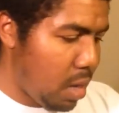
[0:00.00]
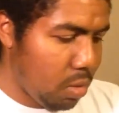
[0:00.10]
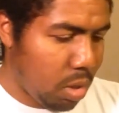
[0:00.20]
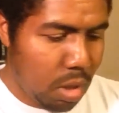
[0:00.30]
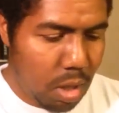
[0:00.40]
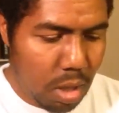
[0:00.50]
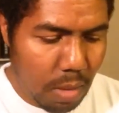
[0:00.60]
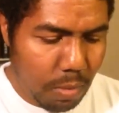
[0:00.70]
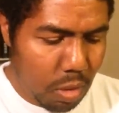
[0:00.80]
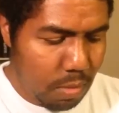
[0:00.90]
else.
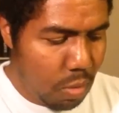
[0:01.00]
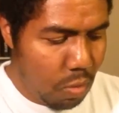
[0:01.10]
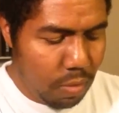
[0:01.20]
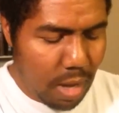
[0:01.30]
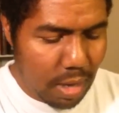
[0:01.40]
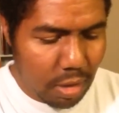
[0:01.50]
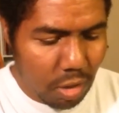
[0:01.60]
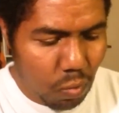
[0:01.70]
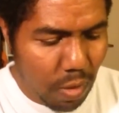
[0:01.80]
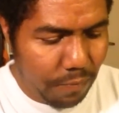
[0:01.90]
I'm going to move kind of
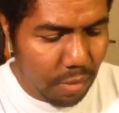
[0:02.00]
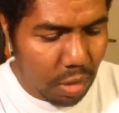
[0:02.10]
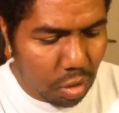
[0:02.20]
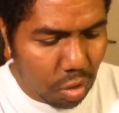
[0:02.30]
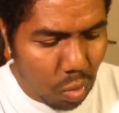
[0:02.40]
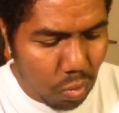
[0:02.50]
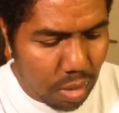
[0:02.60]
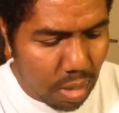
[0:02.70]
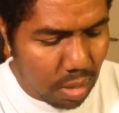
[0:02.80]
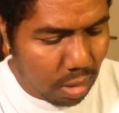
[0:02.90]
swiftly through
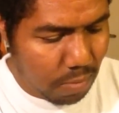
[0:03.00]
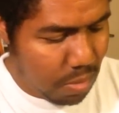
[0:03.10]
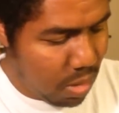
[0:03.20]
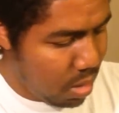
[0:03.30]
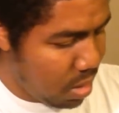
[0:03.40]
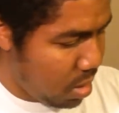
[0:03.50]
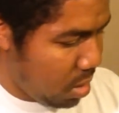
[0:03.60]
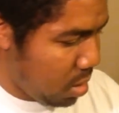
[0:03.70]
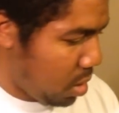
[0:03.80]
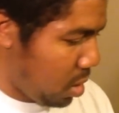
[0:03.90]
this
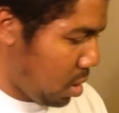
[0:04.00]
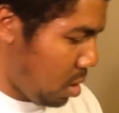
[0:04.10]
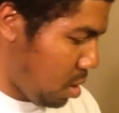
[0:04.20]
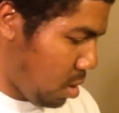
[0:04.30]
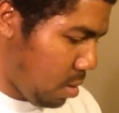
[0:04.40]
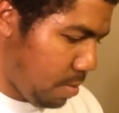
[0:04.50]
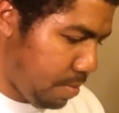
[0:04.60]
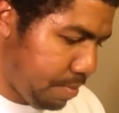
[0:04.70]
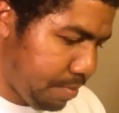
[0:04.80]
because, okay.